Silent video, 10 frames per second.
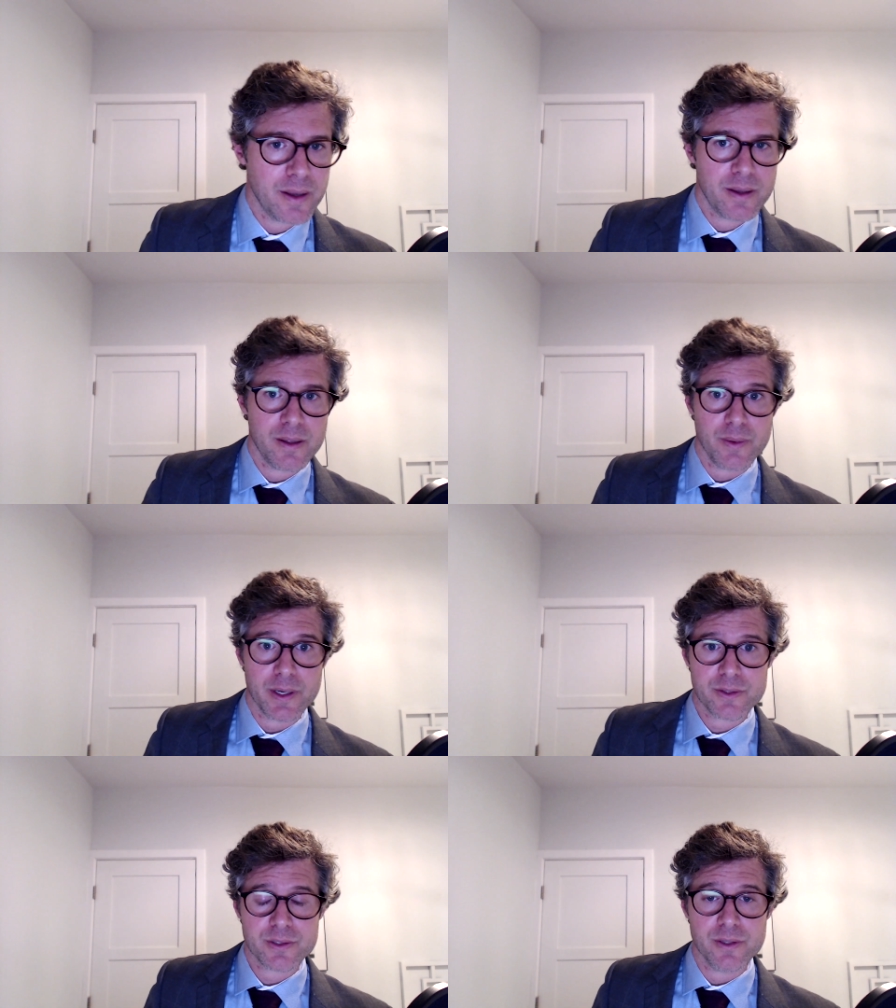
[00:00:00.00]
There we
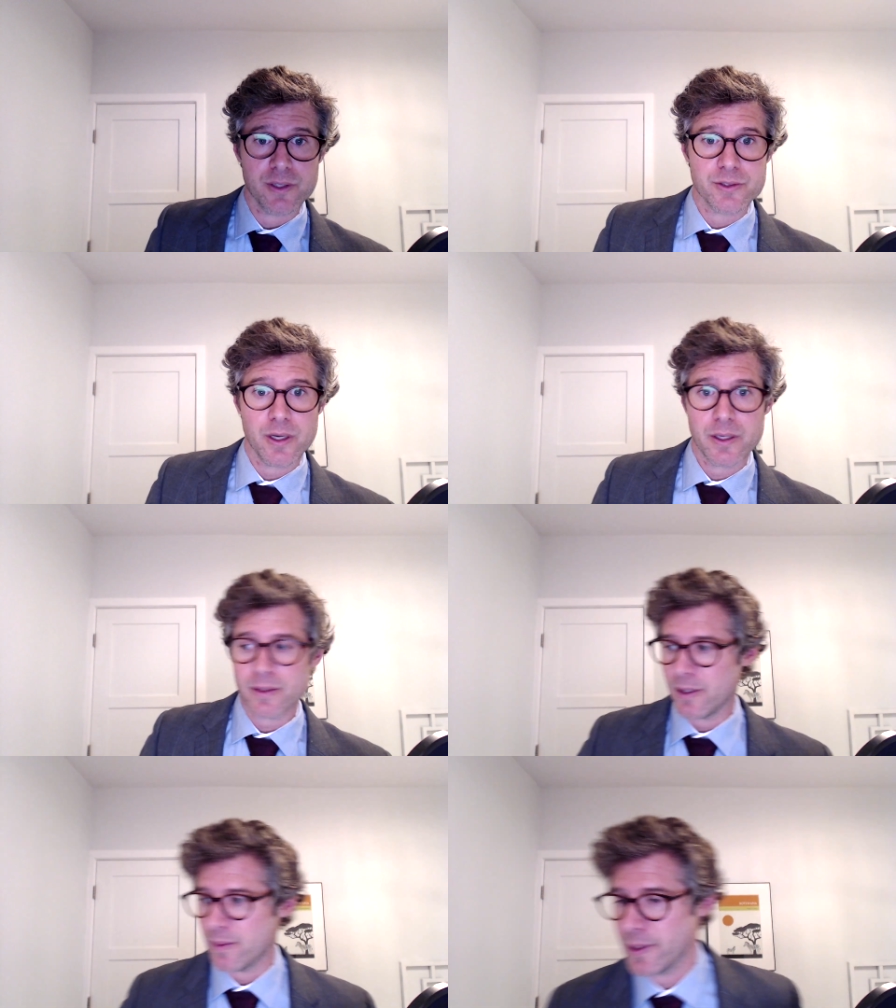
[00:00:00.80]
go. Let's turn those on.
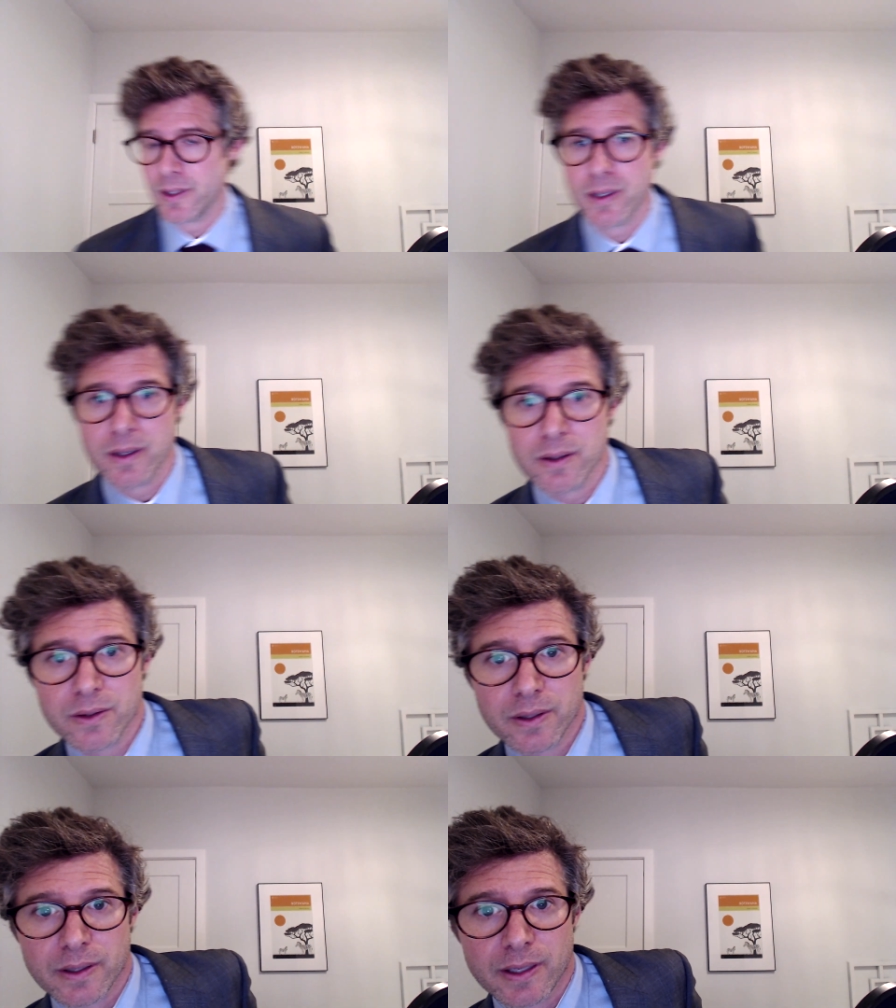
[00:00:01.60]
There we
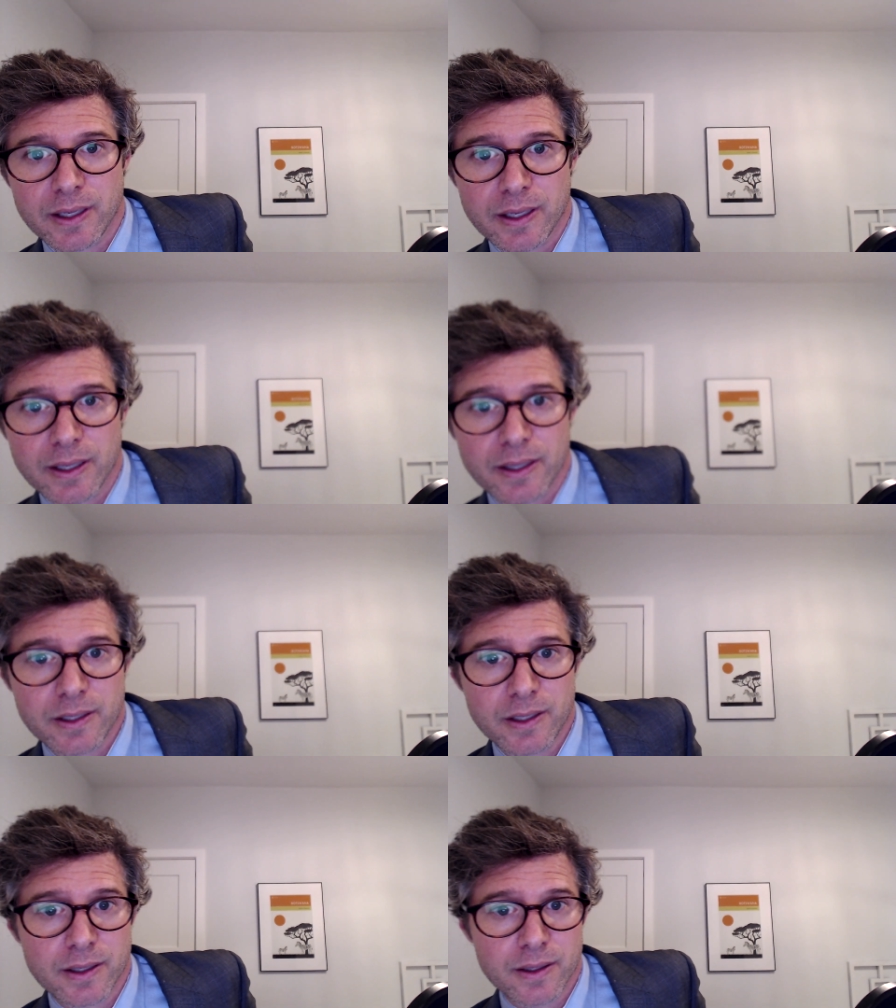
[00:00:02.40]
go. And
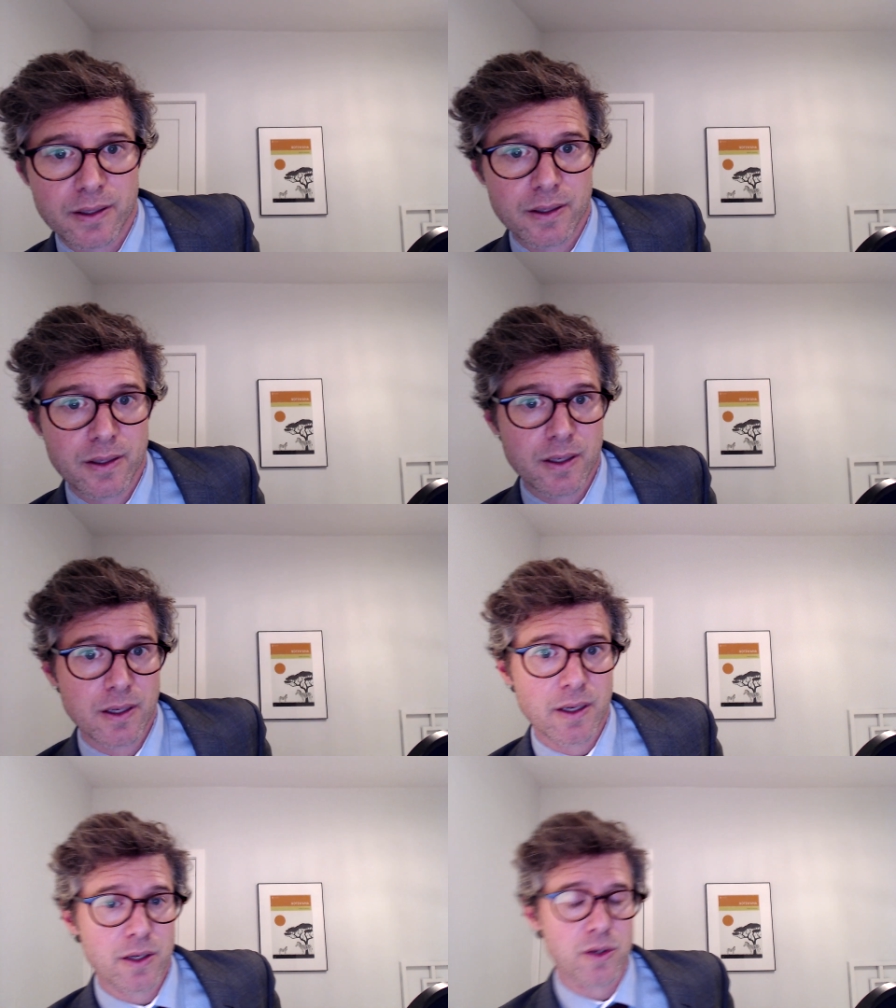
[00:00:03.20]
here.
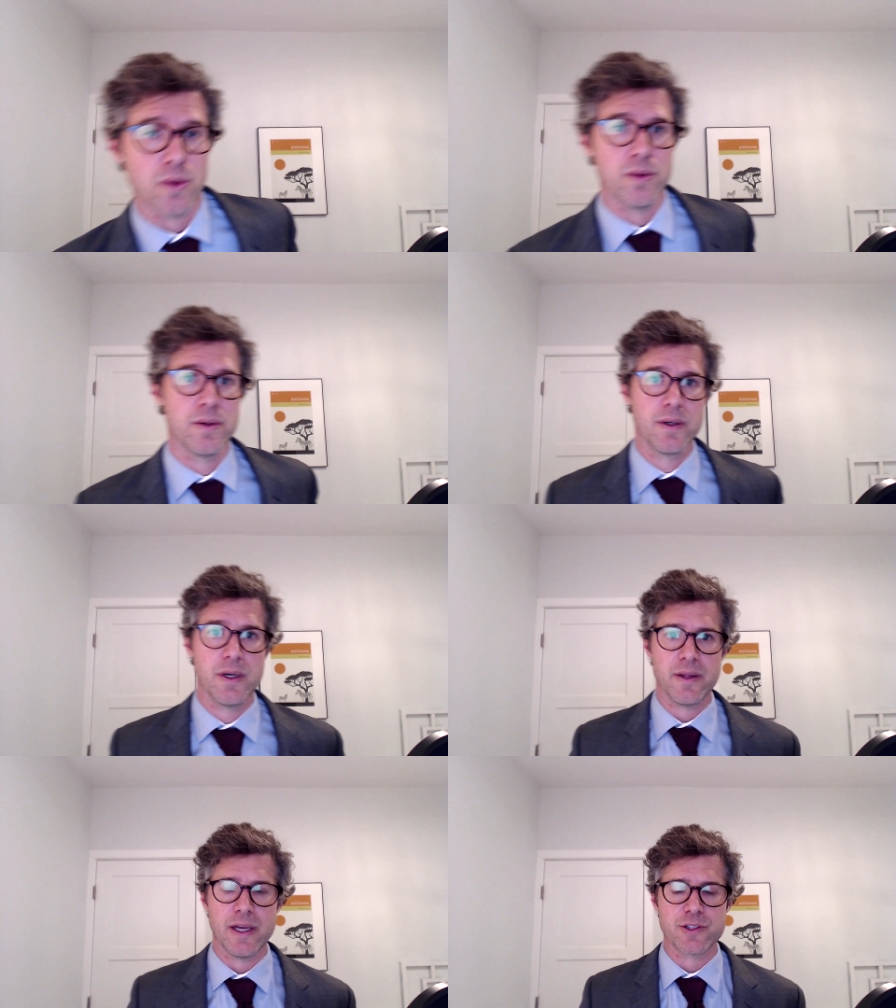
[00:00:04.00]
Cool.
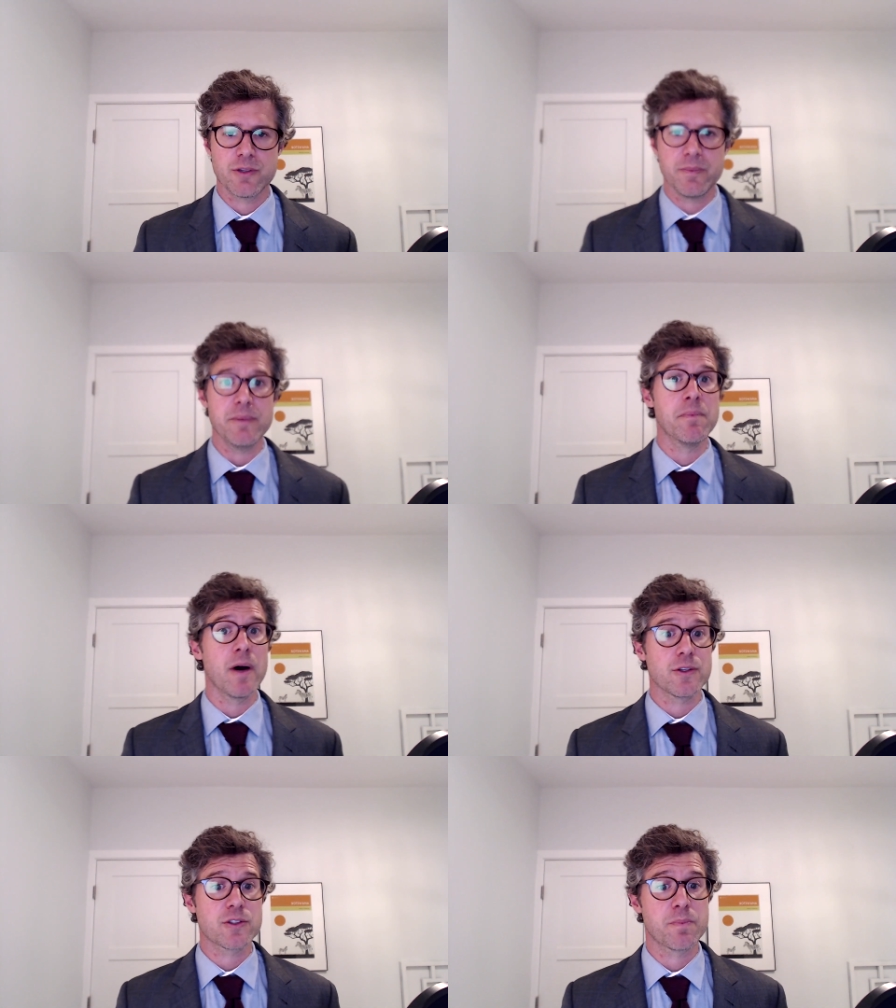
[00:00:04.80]
That should be
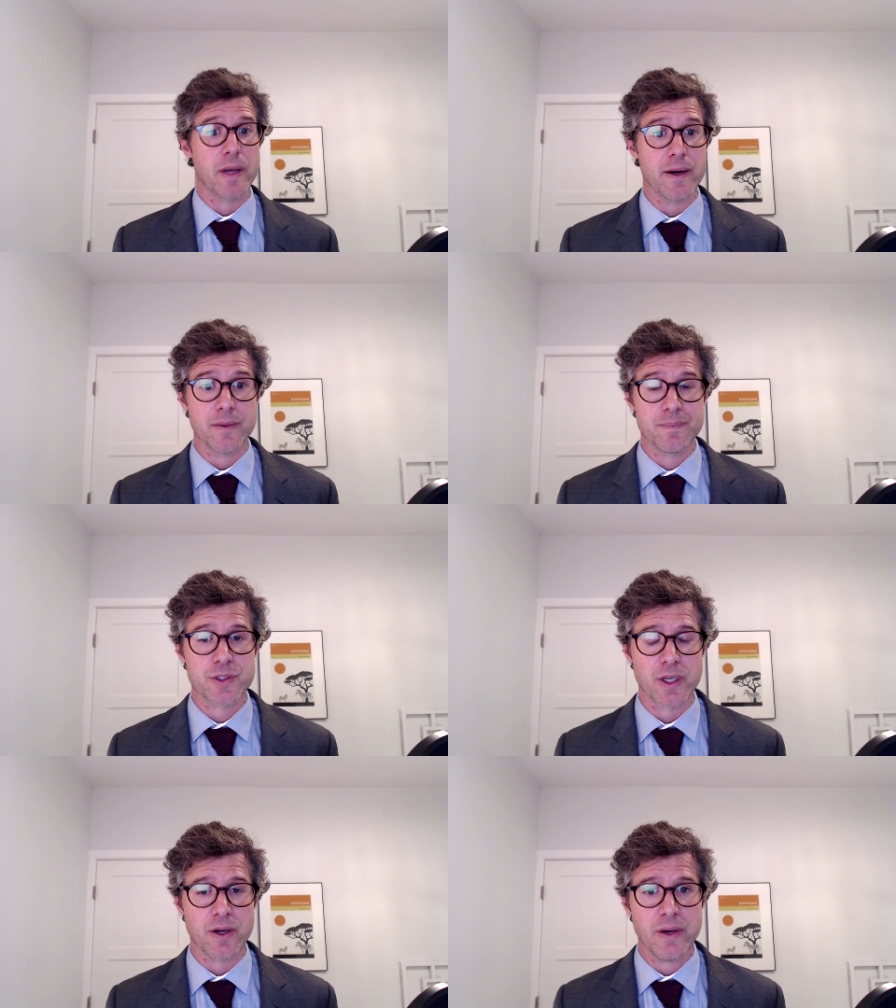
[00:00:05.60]
much better.
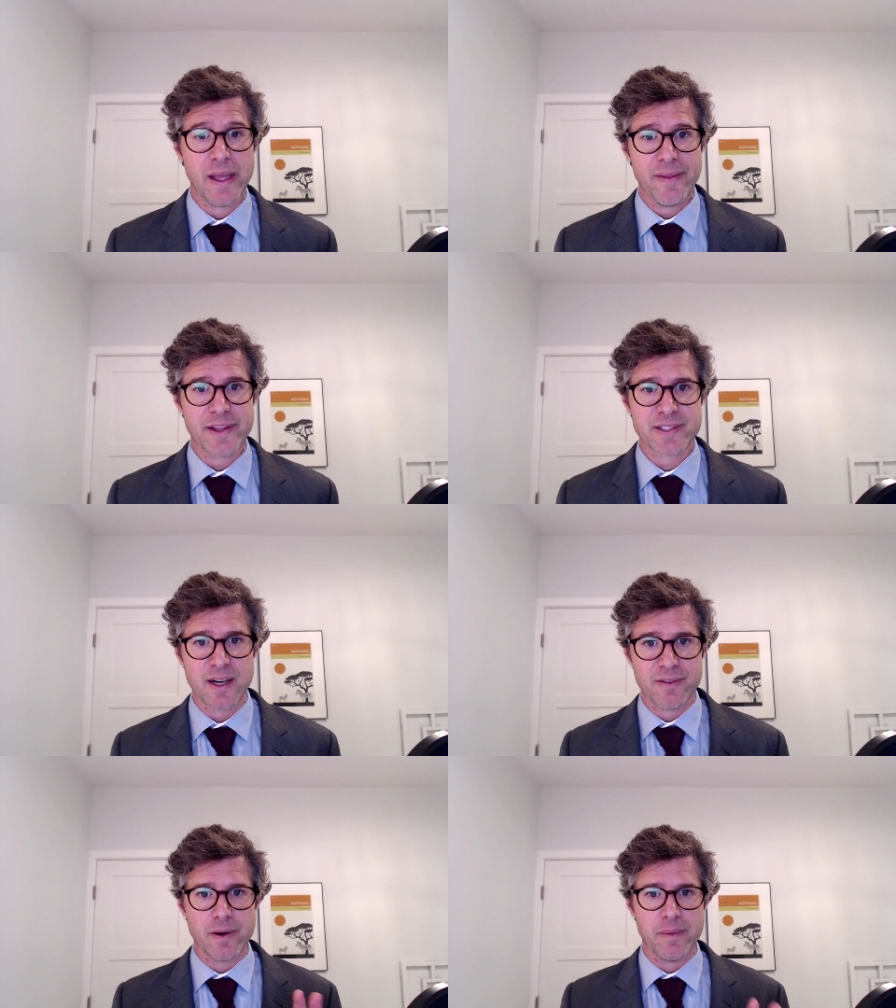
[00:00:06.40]
So that's
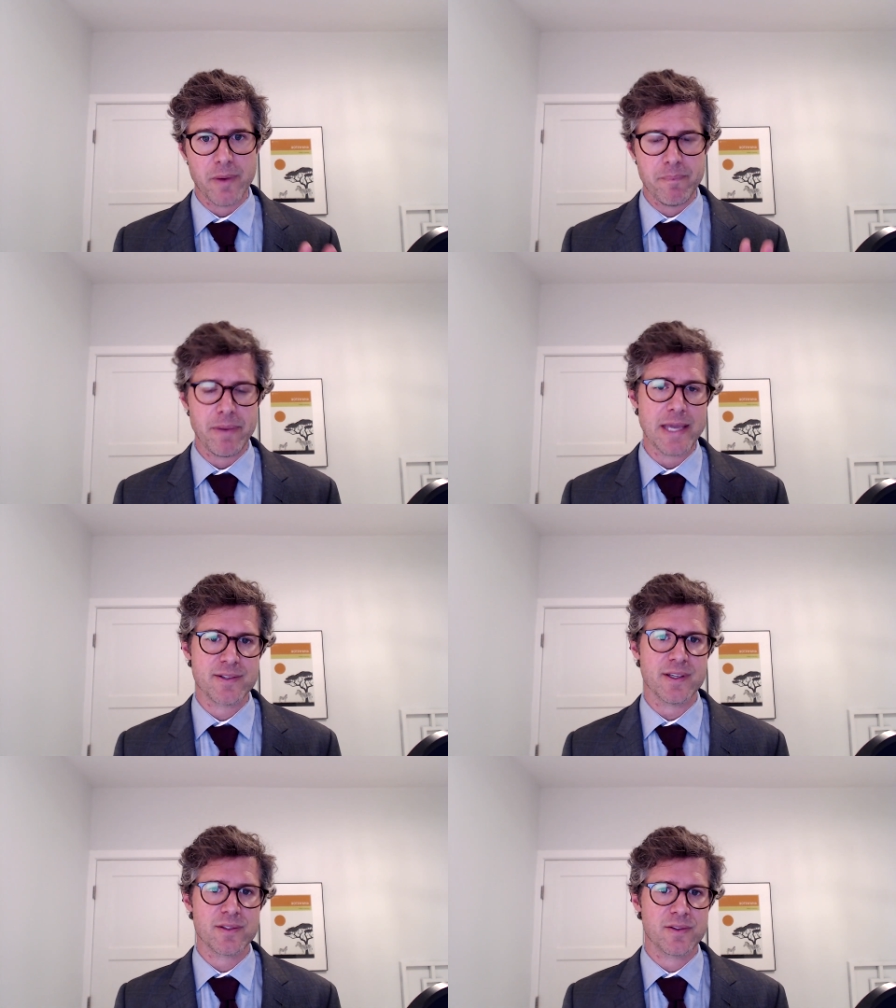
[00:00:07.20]
kind of a
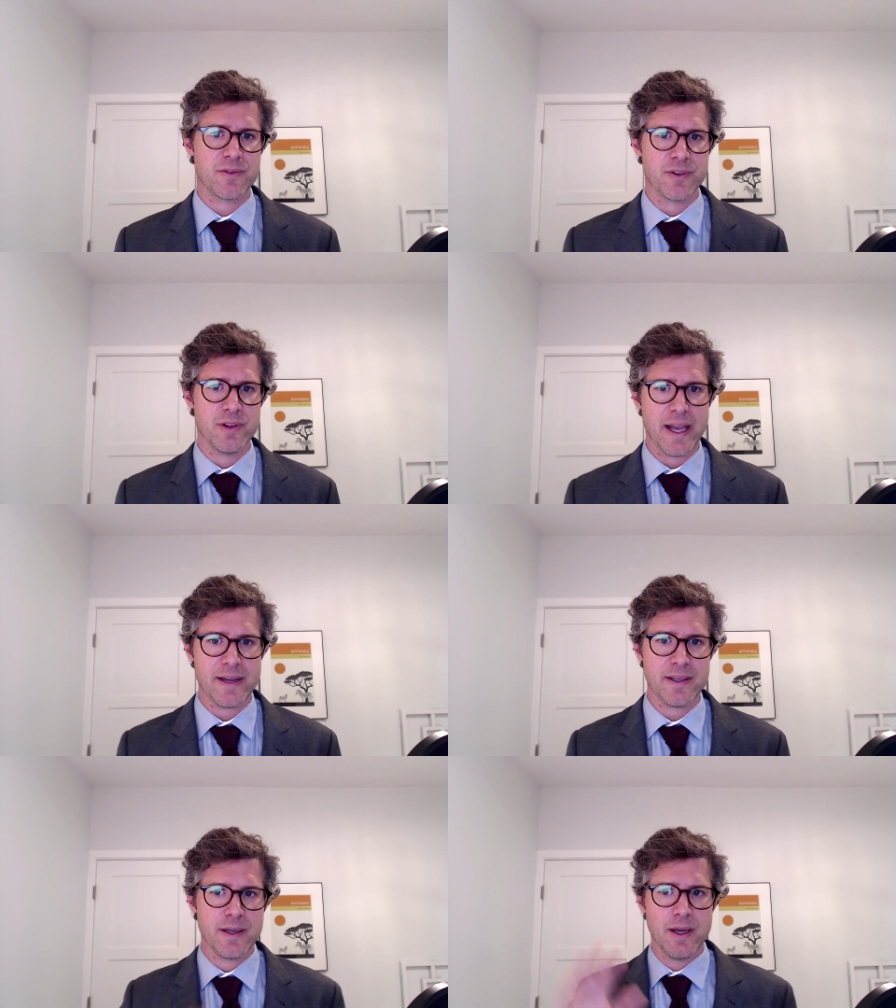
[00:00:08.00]
basics for
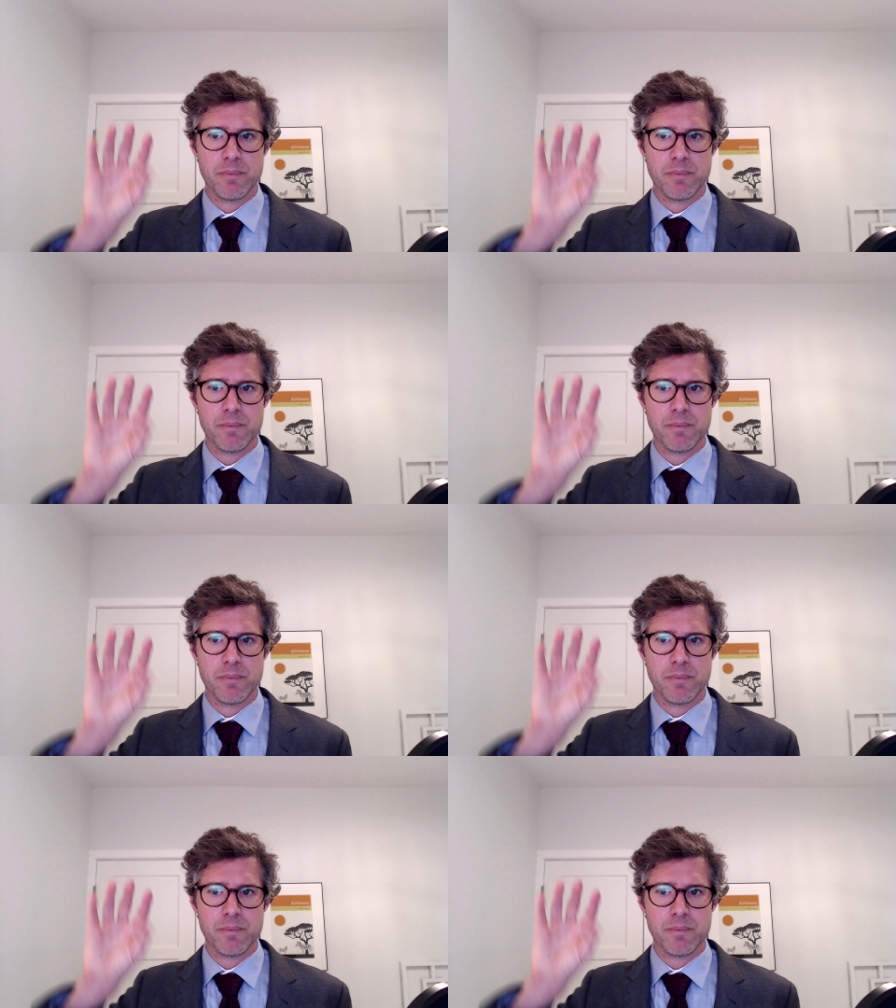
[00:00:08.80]
lighting.